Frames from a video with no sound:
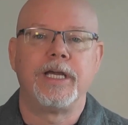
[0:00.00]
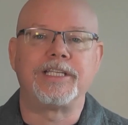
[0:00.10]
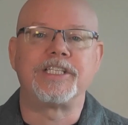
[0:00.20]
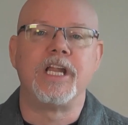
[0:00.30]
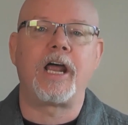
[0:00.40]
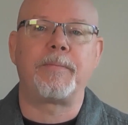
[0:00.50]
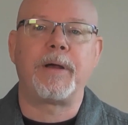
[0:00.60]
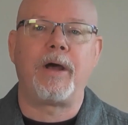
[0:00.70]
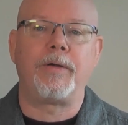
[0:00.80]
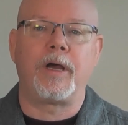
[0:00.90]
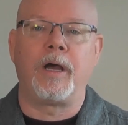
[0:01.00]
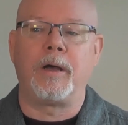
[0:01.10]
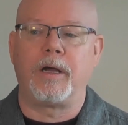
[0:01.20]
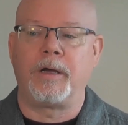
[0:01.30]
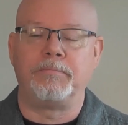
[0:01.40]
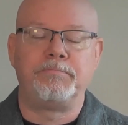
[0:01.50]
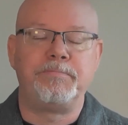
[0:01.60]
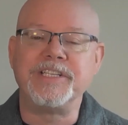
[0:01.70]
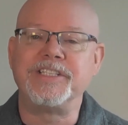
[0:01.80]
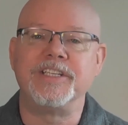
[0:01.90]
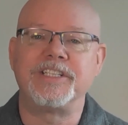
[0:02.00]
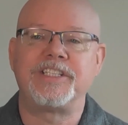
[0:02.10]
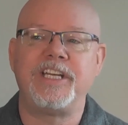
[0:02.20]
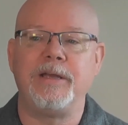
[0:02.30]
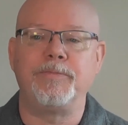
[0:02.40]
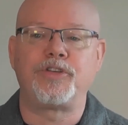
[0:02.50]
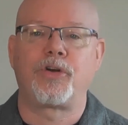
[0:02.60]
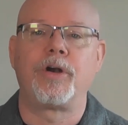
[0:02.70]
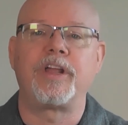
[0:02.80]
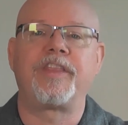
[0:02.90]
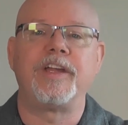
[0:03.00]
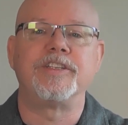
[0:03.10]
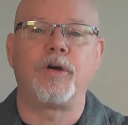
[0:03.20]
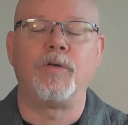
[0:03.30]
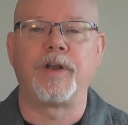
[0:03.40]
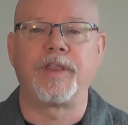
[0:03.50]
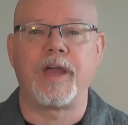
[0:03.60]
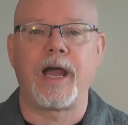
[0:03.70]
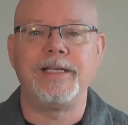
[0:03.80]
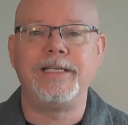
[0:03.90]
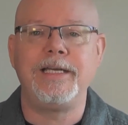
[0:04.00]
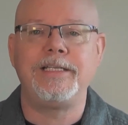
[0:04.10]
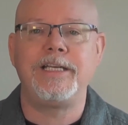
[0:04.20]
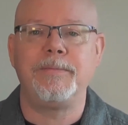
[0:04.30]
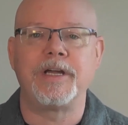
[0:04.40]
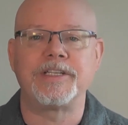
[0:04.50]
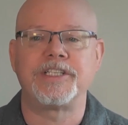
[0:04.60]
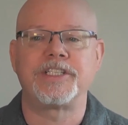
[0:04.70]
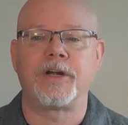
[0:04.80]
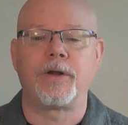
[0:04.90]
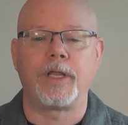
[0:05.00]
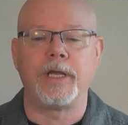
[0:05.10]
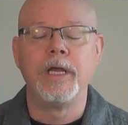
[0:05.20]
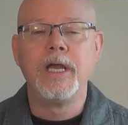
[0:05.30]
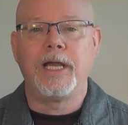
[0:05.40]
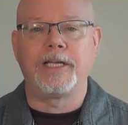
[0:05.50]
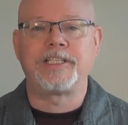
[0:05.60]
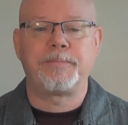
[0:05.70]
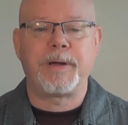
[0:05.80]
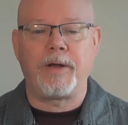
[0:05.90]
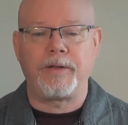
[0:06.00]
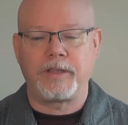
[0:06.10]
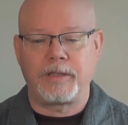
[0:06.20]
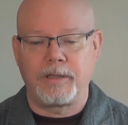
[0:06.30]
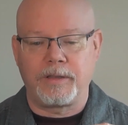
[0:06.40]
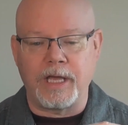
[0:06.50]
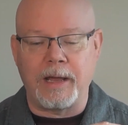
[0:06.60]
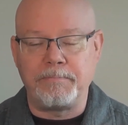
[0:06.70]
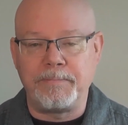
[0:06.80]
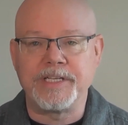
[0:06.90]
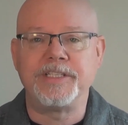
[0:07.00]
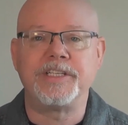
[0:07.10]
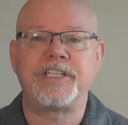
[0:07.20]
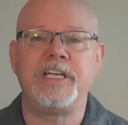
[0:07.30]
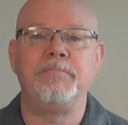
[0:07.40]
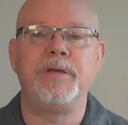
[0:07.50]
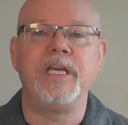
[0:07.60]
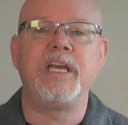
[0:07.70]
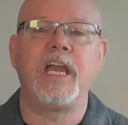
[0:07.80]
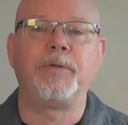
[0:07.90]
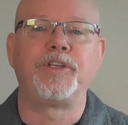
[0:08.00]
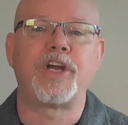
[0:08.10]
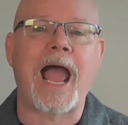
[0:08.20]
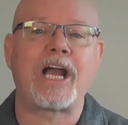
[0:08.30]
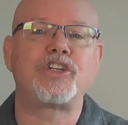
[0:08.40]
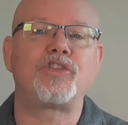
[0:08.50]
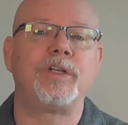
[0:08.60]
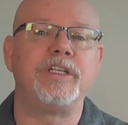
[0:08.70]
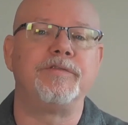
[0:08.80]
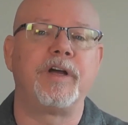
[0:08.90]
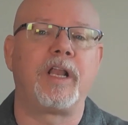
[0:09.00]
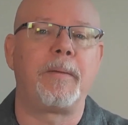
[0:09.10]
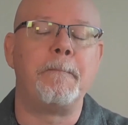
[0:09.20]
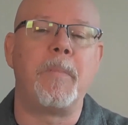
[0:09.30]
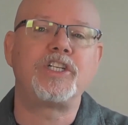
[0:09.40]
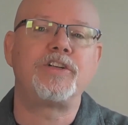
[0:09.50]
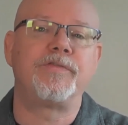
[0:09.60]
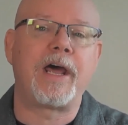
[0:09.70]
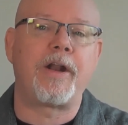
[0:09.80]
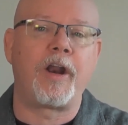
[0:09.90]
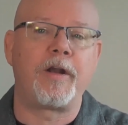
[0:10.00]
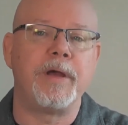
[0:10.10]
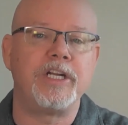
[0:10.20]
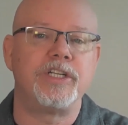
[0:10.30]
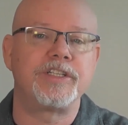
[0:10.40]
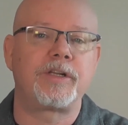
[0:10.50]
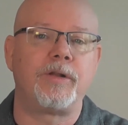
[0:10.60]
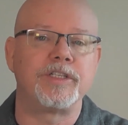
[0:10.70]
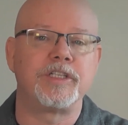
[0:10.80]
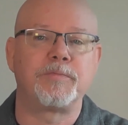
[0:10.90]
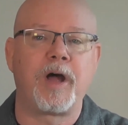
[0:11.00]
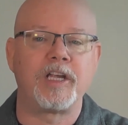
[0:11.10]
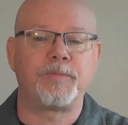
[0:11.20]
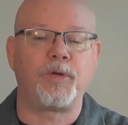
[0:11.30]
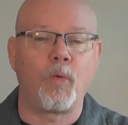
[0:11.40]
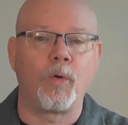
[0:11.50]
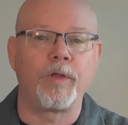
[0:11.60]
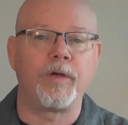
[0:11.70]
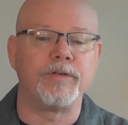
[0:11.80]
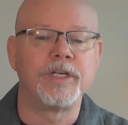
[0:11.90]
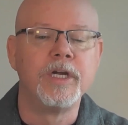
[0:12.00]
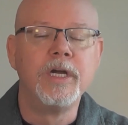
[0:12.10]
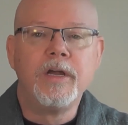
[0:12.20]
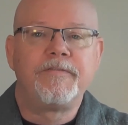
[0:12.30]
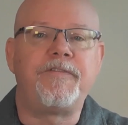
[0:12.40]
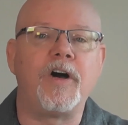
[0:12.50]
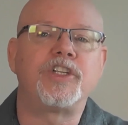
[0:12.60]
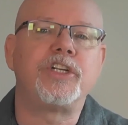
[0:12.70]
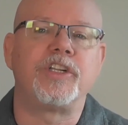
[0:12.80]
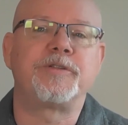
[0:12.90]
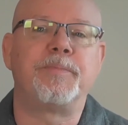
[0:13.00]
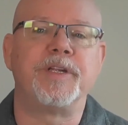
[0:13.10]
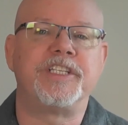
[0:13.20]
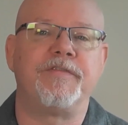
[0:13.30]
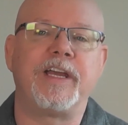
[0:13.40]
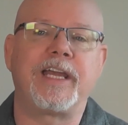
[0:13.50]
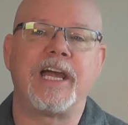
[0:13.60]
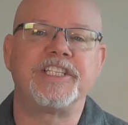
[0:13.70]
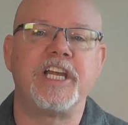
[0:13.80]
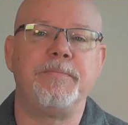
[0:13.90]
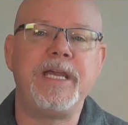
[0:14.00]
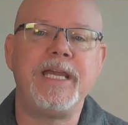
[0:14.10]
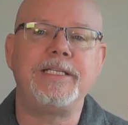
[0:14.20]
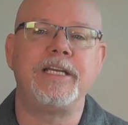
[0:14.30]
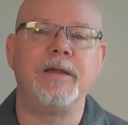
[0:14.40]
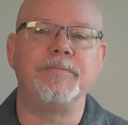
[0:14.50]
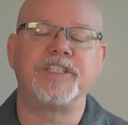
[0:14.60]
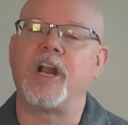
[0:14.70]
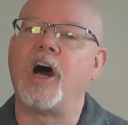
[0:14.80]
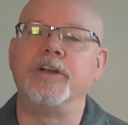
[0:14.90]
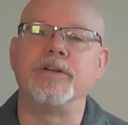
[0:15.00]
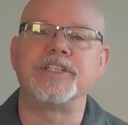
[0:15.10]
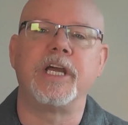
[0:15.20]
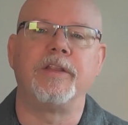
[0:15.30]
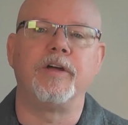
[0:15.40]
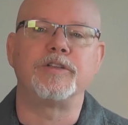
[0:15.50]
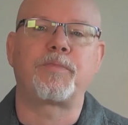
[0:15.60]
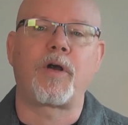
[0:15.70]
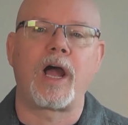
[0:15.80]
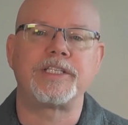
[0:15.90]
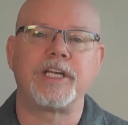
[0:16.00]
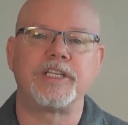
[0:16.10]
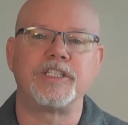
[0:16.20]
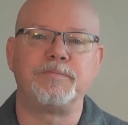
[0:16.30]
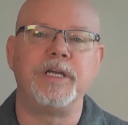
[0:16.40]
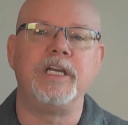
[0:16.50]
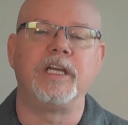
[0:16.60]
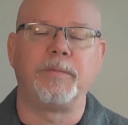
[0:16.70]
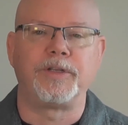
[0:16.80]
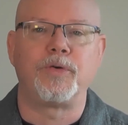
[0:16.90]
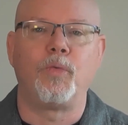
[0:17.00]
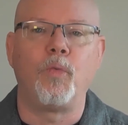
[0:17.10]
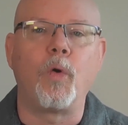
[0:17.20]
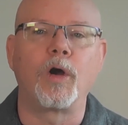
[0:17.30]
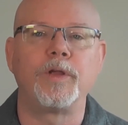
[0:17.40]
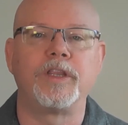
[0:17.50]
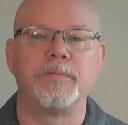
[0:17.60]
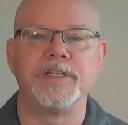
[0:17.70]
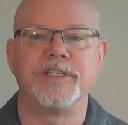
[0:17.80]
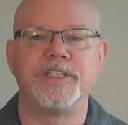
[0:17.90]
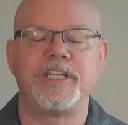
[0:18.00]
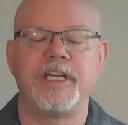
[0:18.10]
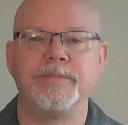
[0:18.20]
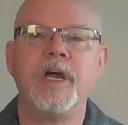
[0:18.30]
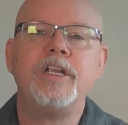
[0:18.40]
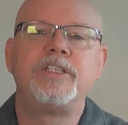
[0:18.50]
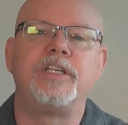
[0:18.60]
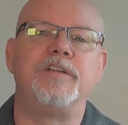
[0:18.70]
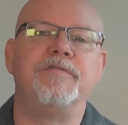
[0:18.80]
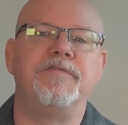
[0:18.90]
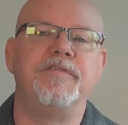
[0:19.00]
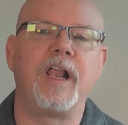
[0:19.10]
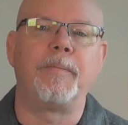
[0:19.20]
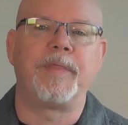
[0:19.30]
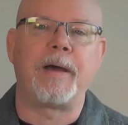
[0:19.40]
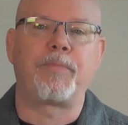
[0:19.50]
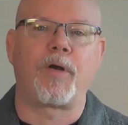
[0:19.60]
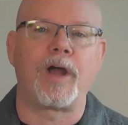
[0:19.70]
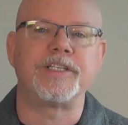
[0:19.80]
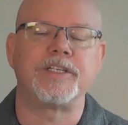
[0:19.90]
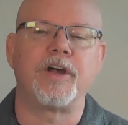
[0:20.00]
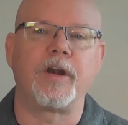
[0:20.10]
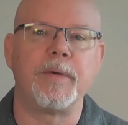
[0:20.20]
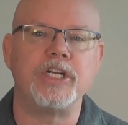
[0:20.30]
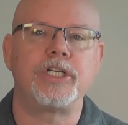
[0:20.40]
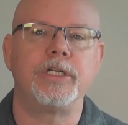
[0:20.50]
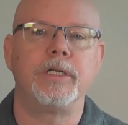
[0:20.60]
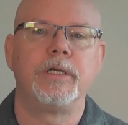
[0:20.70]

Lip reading: It's not about a business team turning things over to the IT team necessarily. It's about that business team being able to actually develop much of that automation as close as possible, or those functional specific SAP teams that understand those processes being able to work with the business teams to develop that process automation.